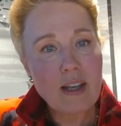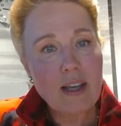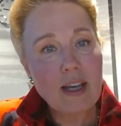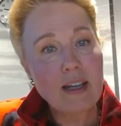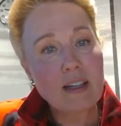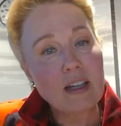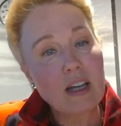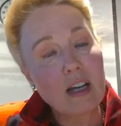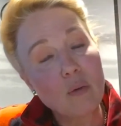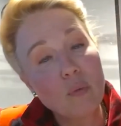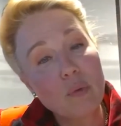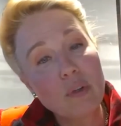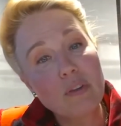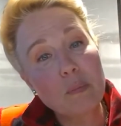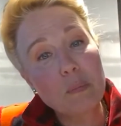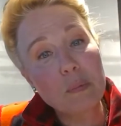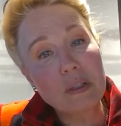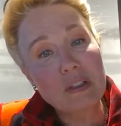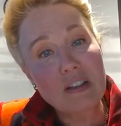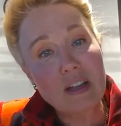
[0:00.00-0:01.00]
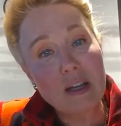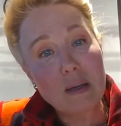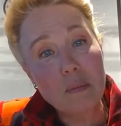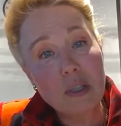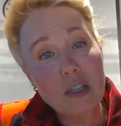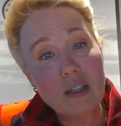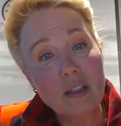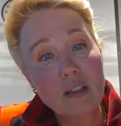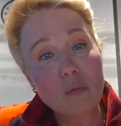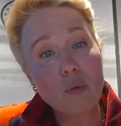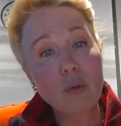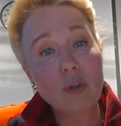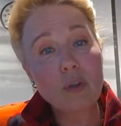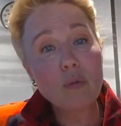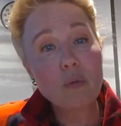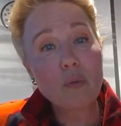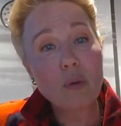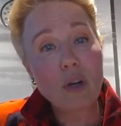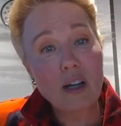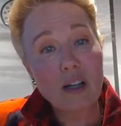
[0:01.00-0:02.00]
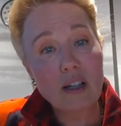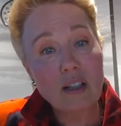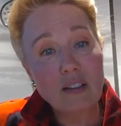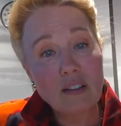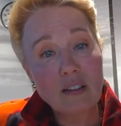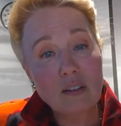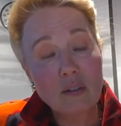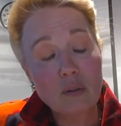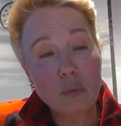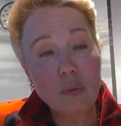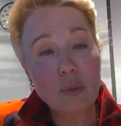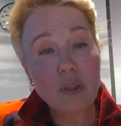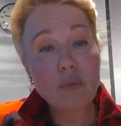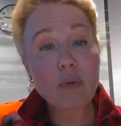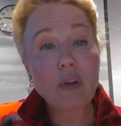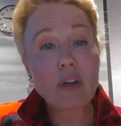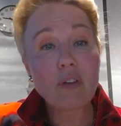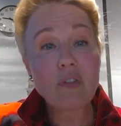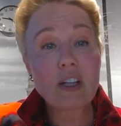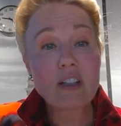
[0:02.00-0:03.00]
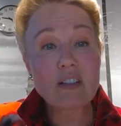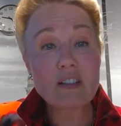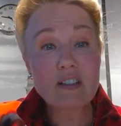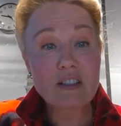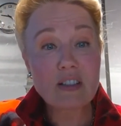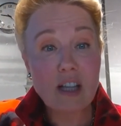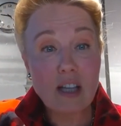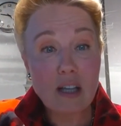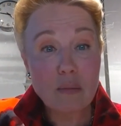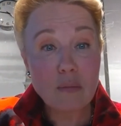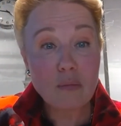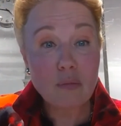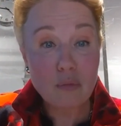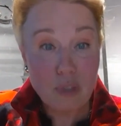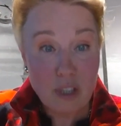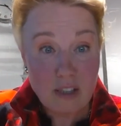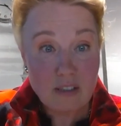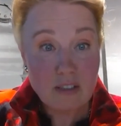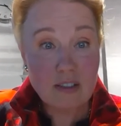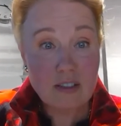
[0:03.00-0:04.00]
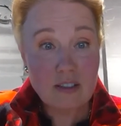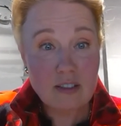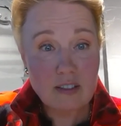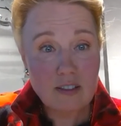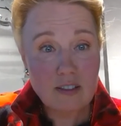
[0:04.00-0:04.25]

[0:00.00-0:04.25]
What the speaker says: And now with the pandemic worldwide, we run that same risk.